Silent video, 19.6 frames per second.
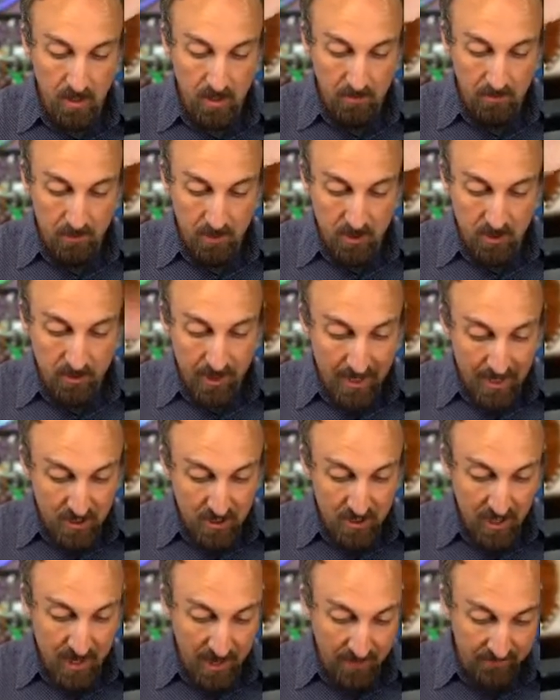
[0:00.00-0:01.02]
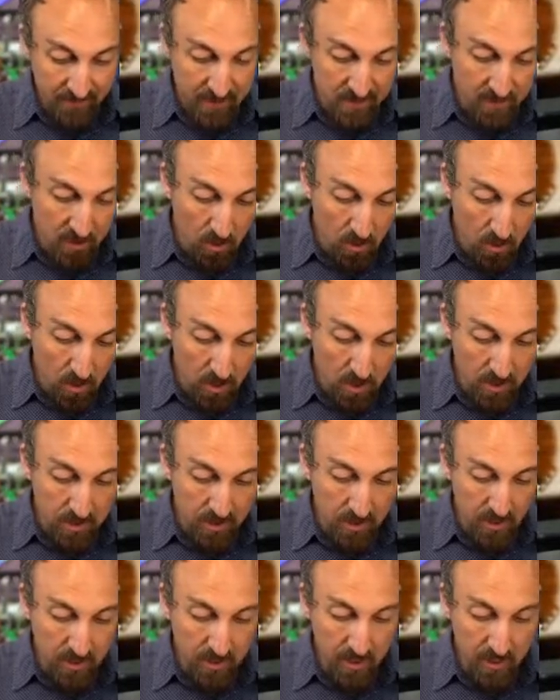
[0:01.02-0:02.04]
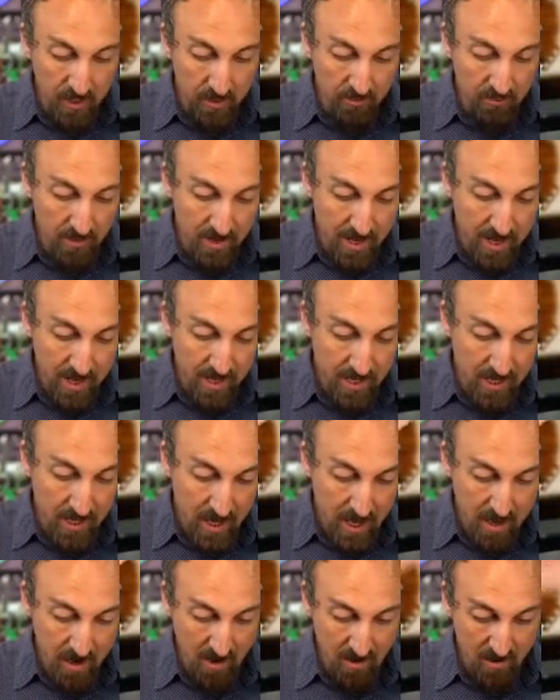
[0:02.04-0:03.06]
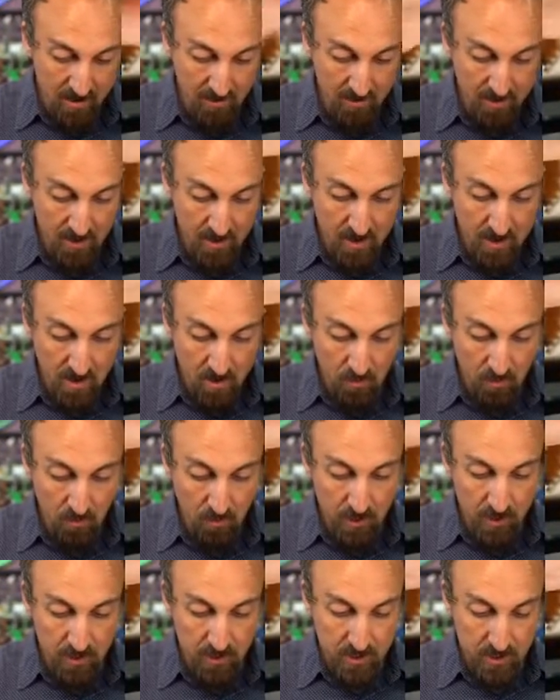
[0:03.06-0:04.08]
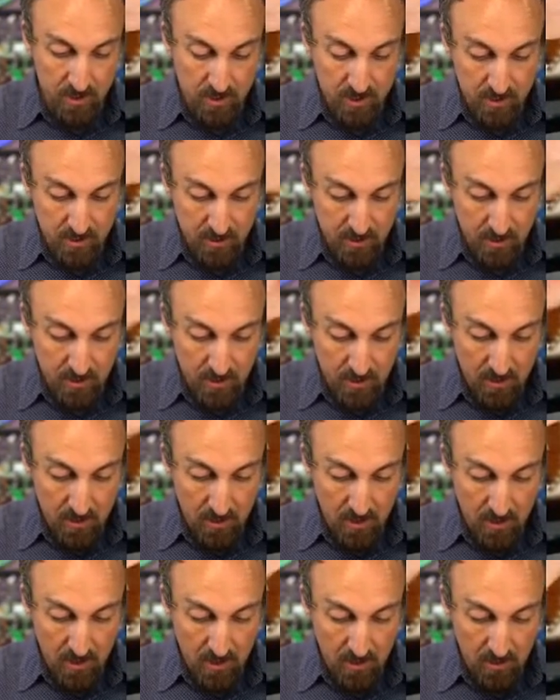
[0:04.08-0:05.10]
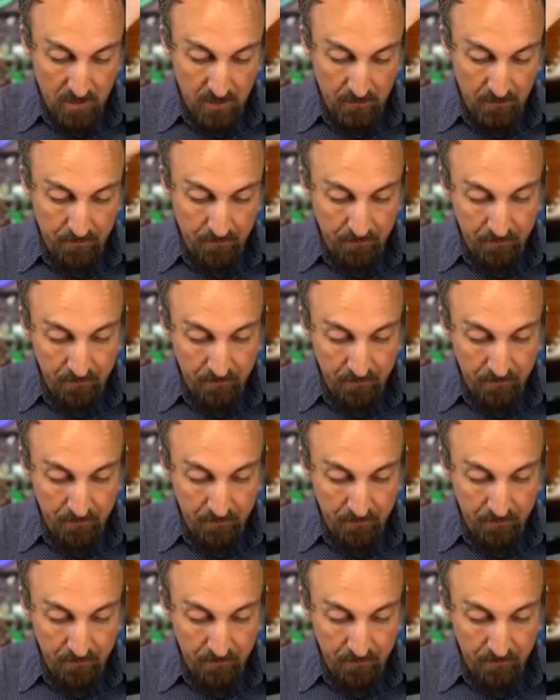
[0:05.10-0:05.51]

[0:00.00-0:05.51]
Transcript: but you actually have this whole undercut ring here, which, you